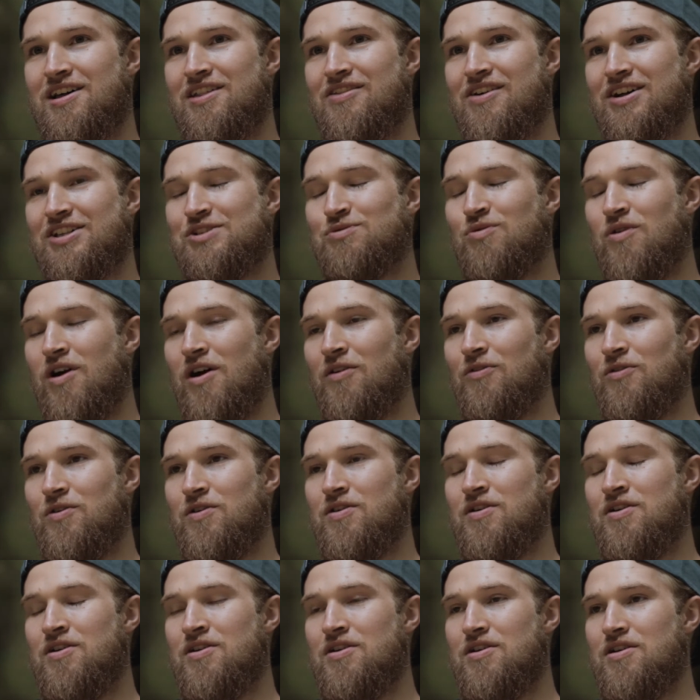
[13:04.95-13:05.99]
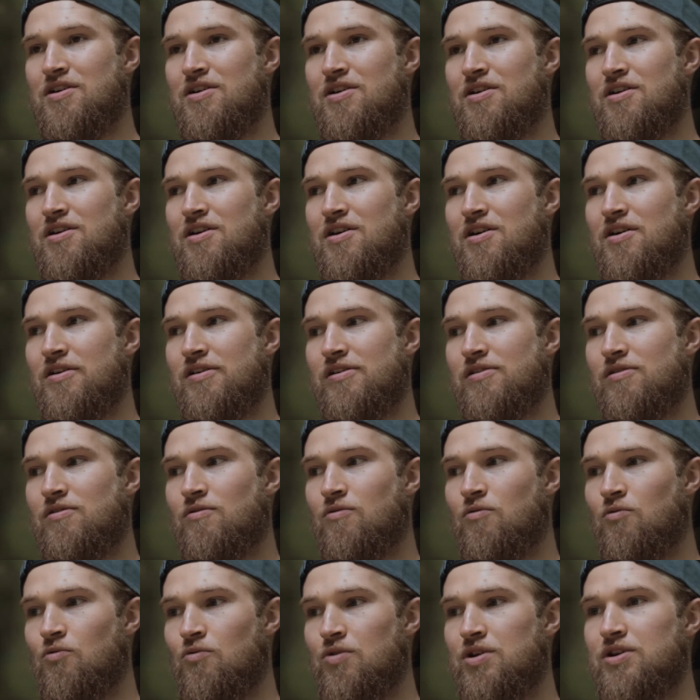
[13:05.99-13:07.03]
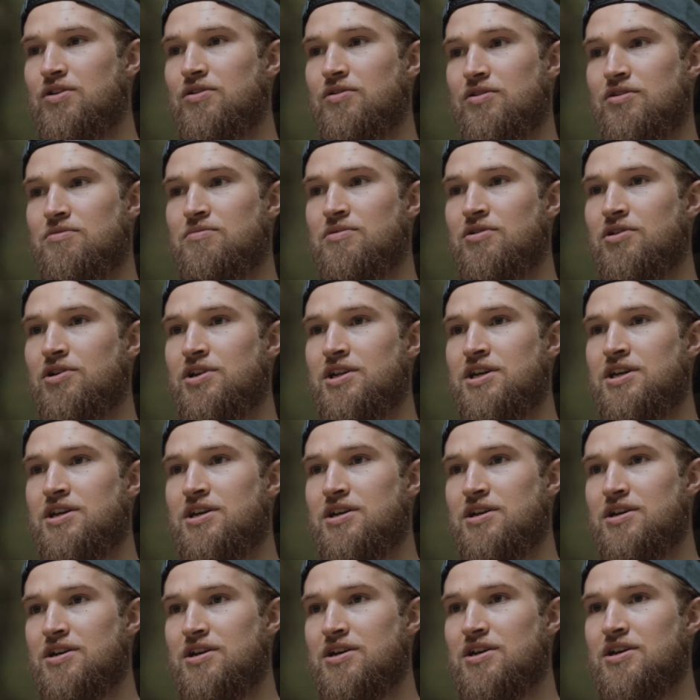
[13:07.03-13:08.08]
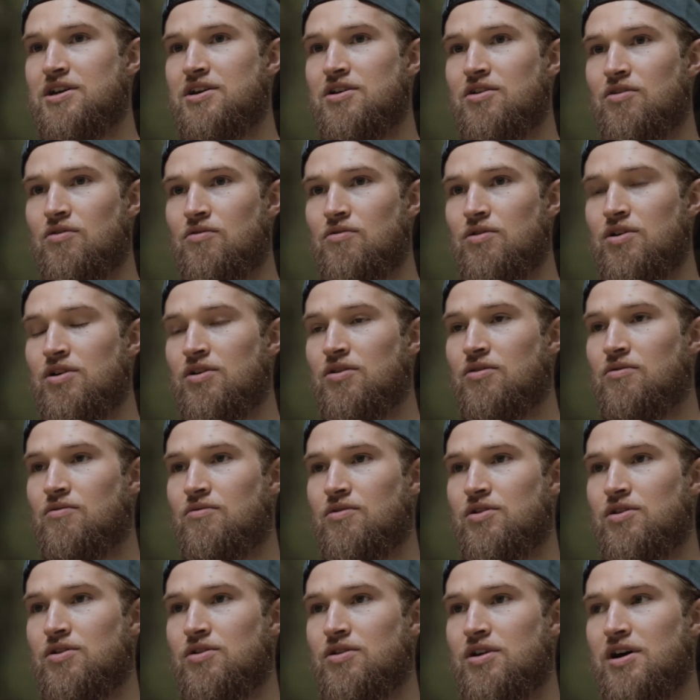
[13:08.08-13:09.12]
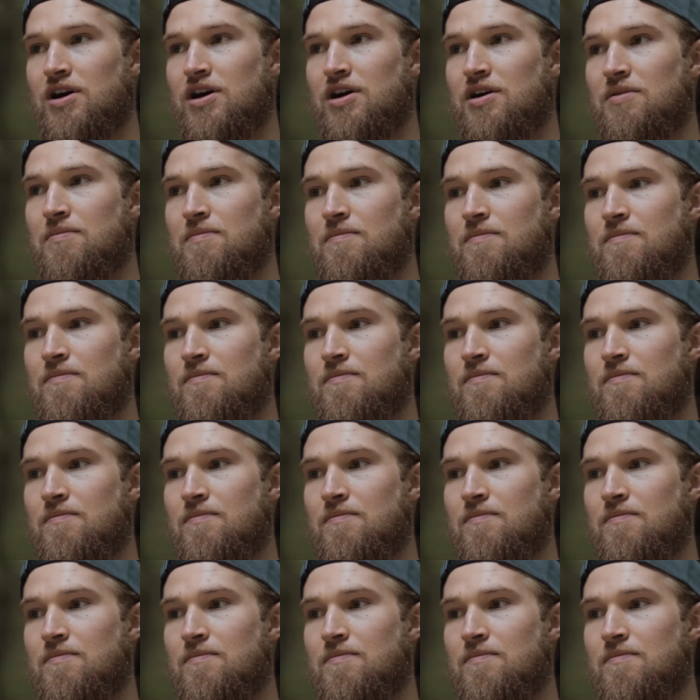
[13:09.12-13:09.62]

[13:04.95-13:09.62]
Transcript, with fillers: that's where I learned real humility, real real um,